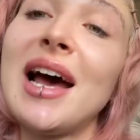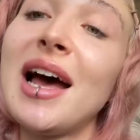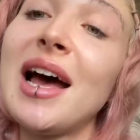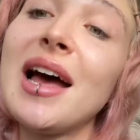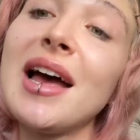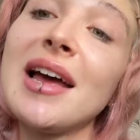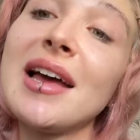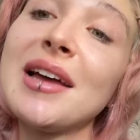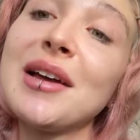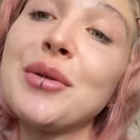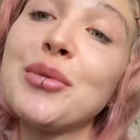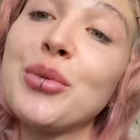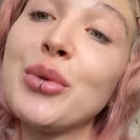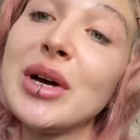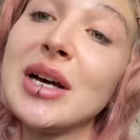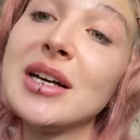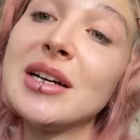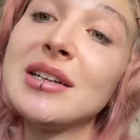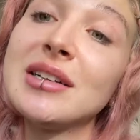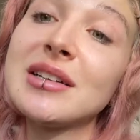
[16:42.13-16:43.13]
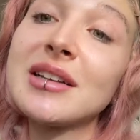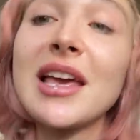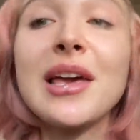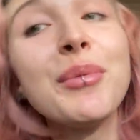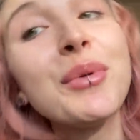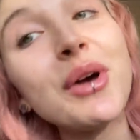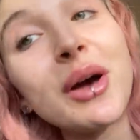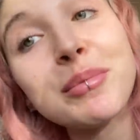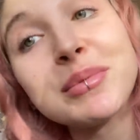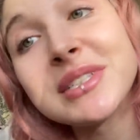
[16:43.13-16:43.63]
I will
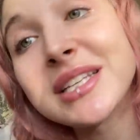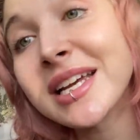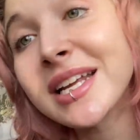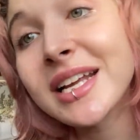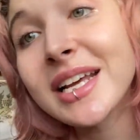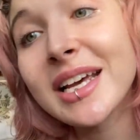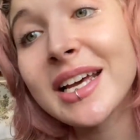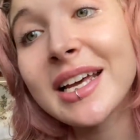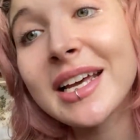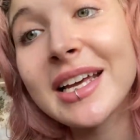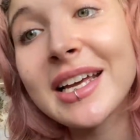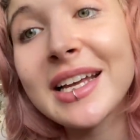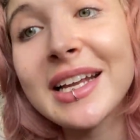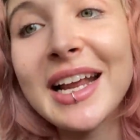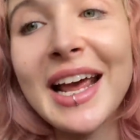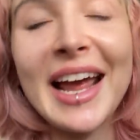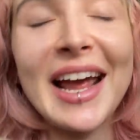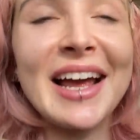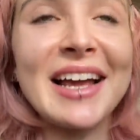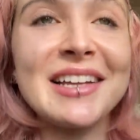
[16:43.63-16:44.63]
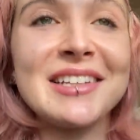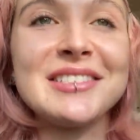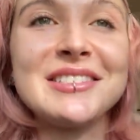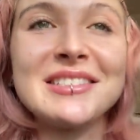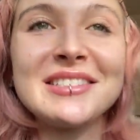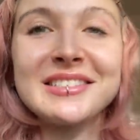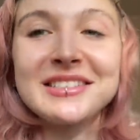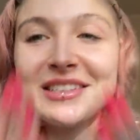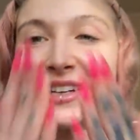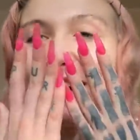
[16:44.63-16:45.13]
keep you updated,
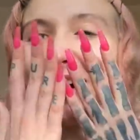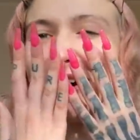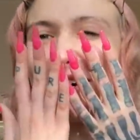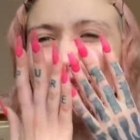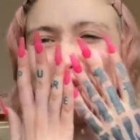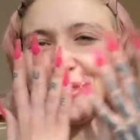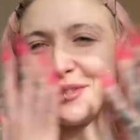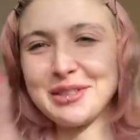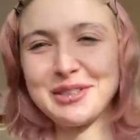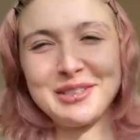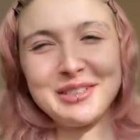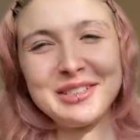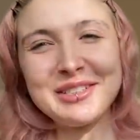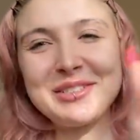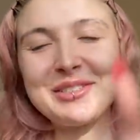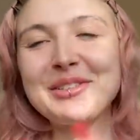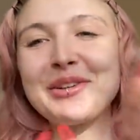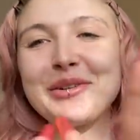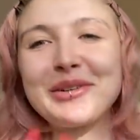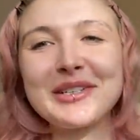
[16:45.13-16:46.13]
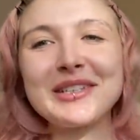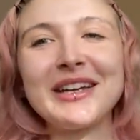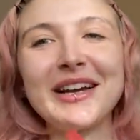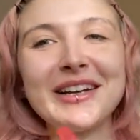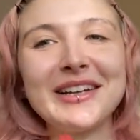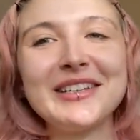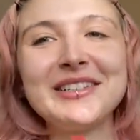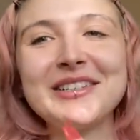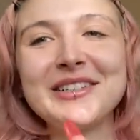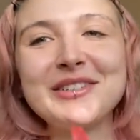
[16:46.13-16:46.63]
and I'm literally so
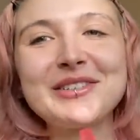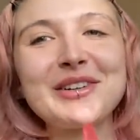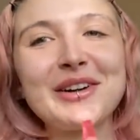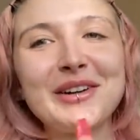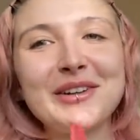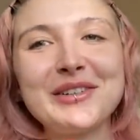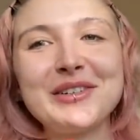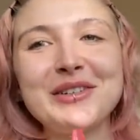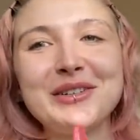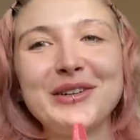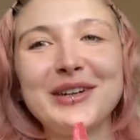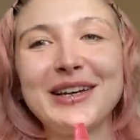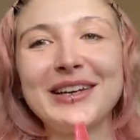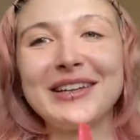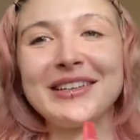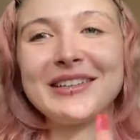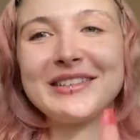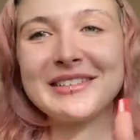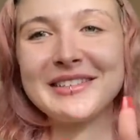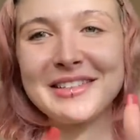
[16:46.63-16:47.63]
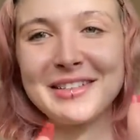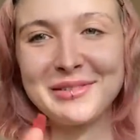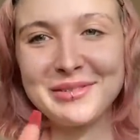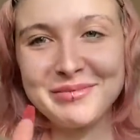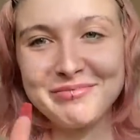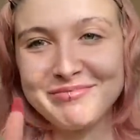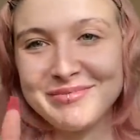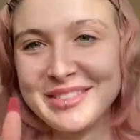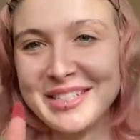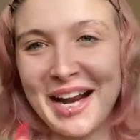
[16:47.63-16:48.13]
excited to start doing
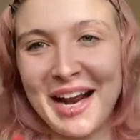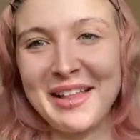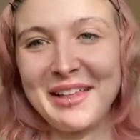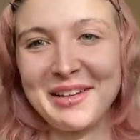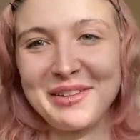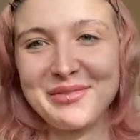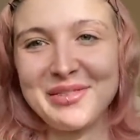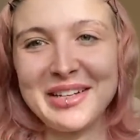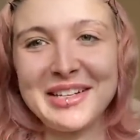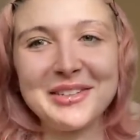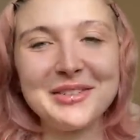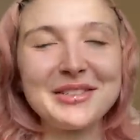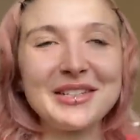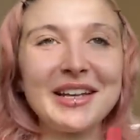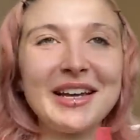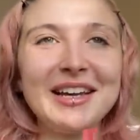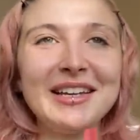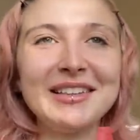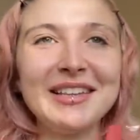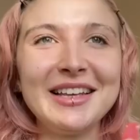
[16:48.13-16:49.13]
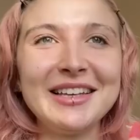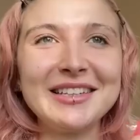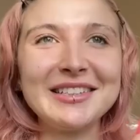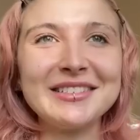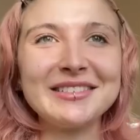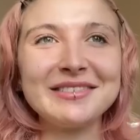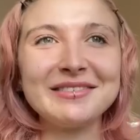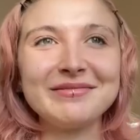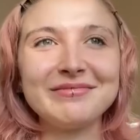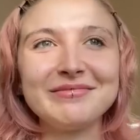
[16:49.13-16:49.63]
the styling videos again.
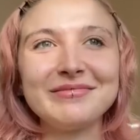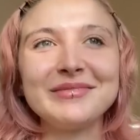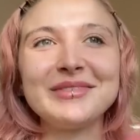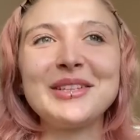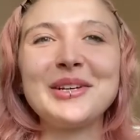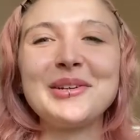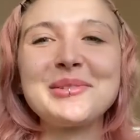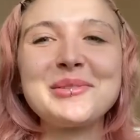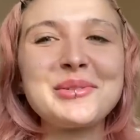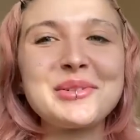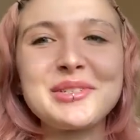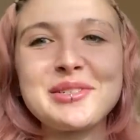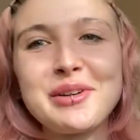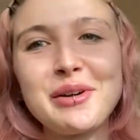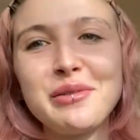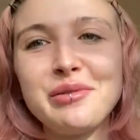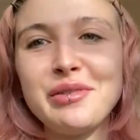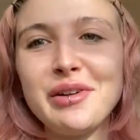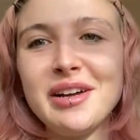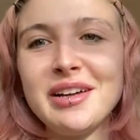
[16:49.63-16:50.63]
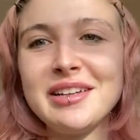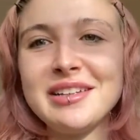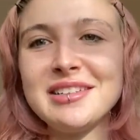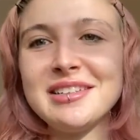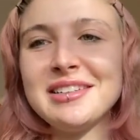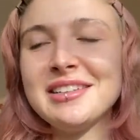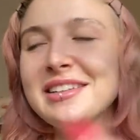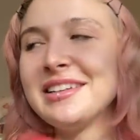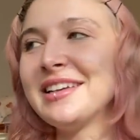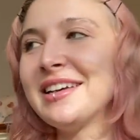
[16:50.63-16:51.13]
Like, those were so
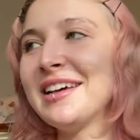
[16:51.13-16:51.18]
fun,